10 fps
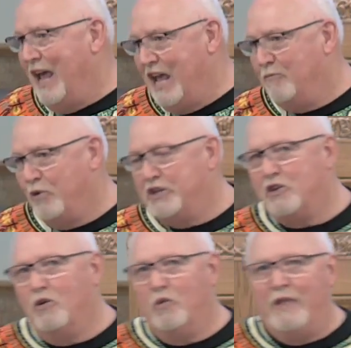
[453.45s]
a
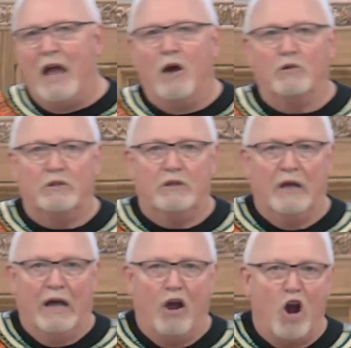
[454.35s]
preacher without
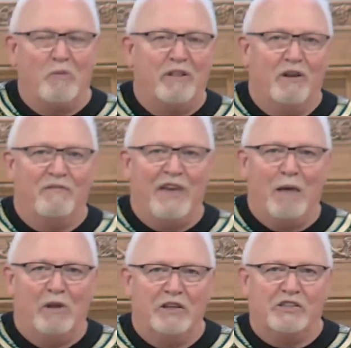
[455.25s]
harming their
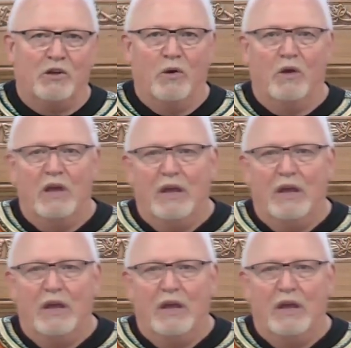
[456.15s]
families. So